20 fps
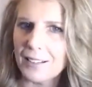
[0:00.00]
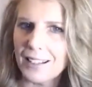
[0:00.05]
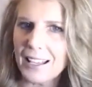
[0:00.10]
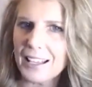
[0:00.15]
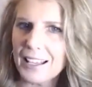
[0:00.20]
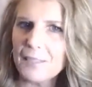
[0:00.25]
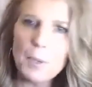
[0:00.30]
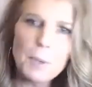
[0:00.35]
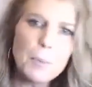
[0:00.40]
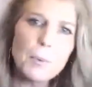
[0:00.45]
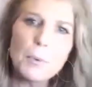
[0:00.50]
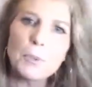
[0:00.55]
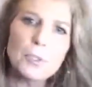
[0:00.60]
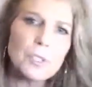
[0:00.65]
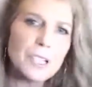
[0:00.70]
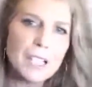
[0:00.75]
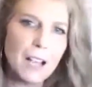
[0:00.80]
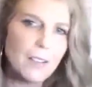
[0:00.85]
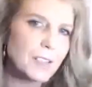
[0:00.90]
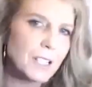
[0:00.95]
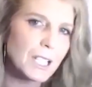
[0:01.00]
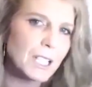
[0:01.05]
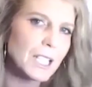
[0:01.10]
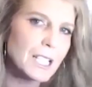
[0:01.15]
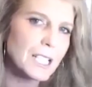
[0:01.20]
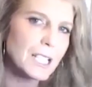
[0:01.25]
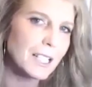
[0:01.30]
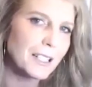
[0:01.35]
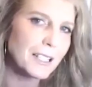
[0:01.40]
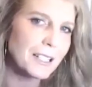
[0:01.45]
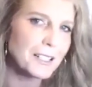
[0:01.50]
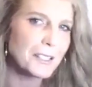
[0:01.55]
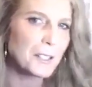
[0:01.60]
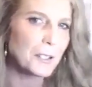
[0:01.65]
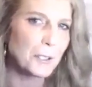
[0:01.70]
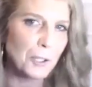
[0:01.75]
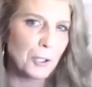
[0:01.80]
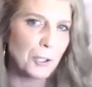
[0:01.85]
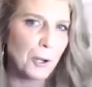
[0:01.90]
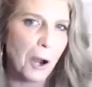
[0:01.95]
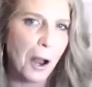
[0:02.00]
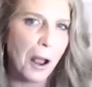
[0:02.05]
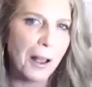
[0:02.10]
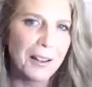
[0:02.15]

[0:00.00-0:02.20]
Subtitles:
Like, people will just have to listen until you're on.